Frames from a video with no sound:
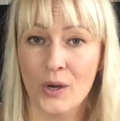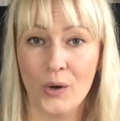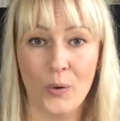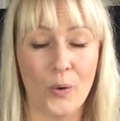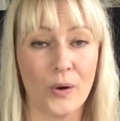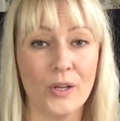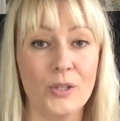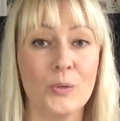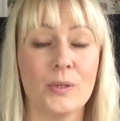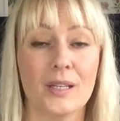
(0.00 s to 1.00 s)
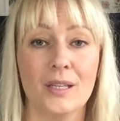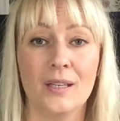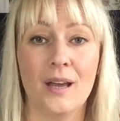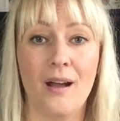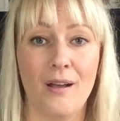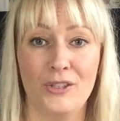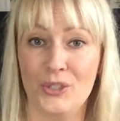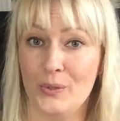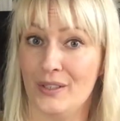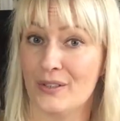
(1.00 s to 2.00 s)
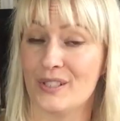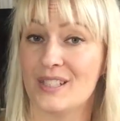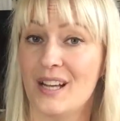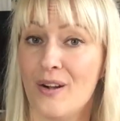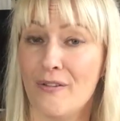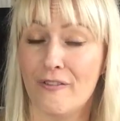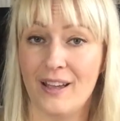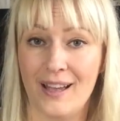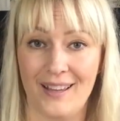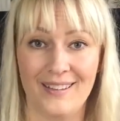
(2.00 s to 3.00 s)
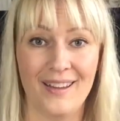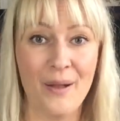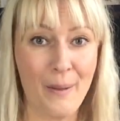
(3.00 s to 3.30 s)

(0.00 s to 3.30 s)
or you can do it yourself and